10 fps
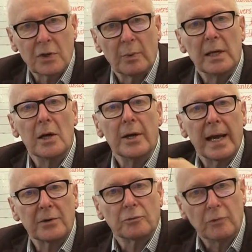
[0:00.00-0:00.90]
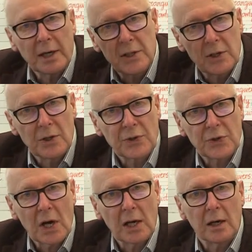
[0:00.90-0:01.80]
So we learn how to write in the
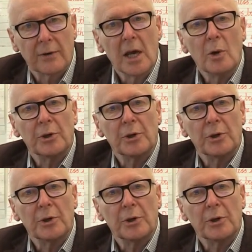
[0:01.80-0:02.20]
style of,